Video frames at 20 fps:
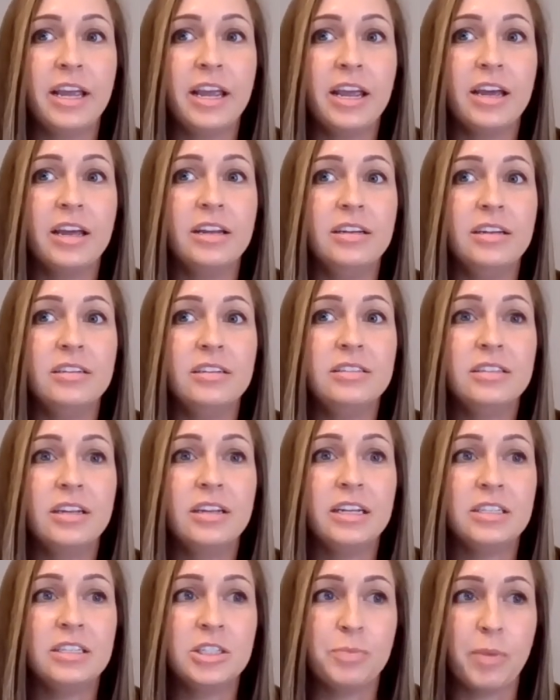and
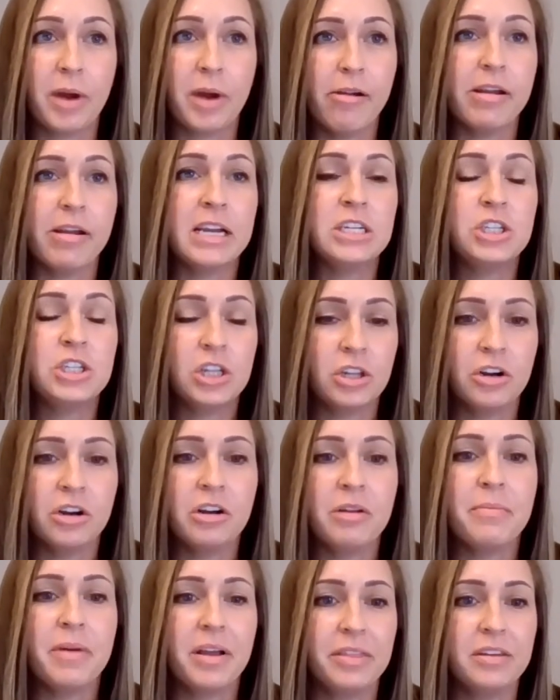inspiring to learn
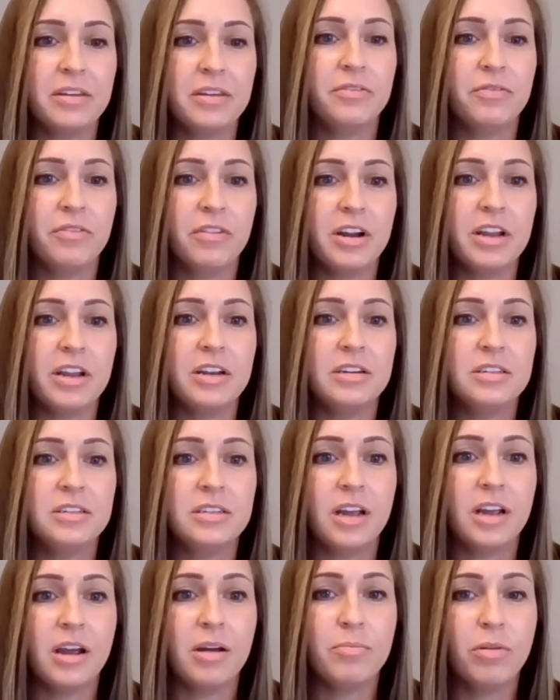about the different
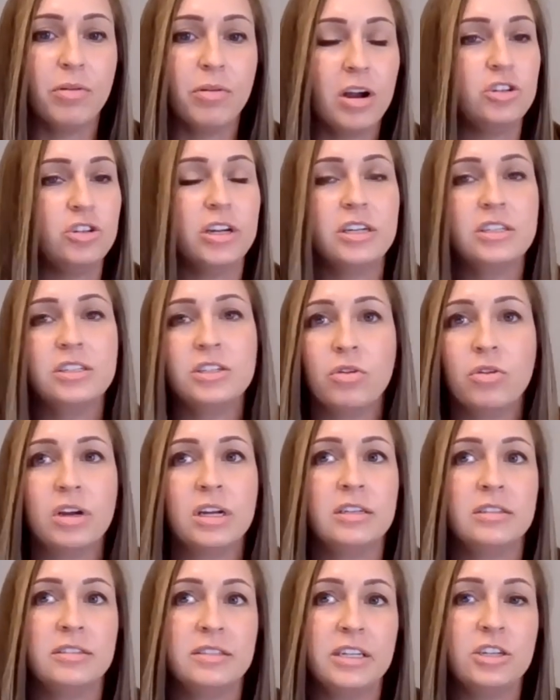projects and
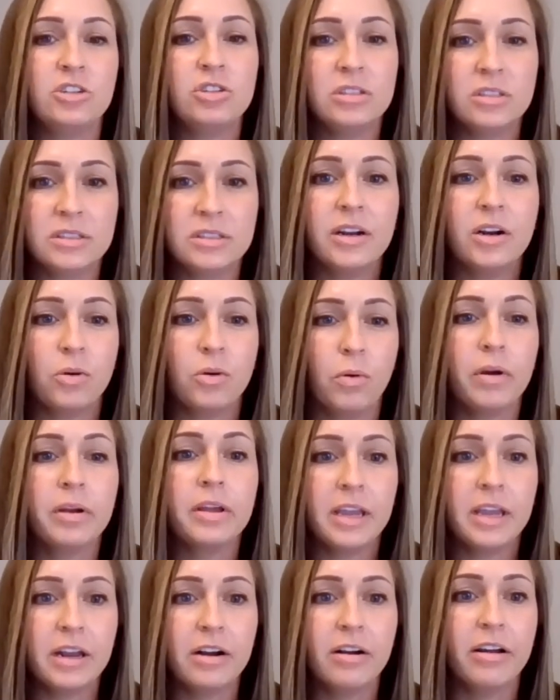organizations that are
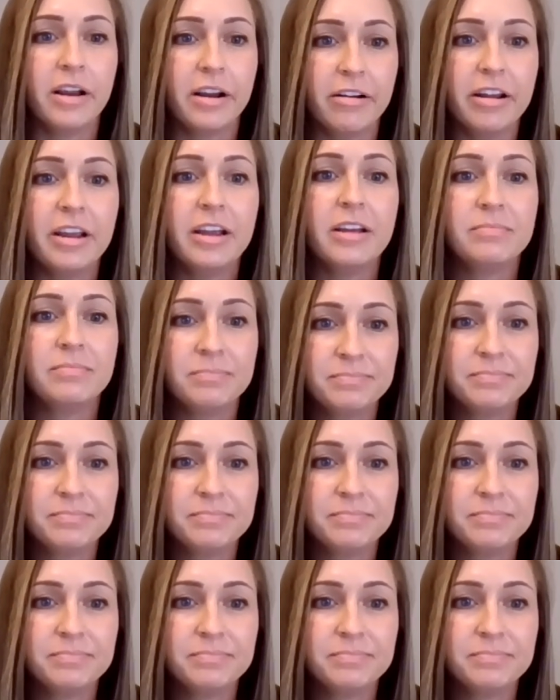working in our area.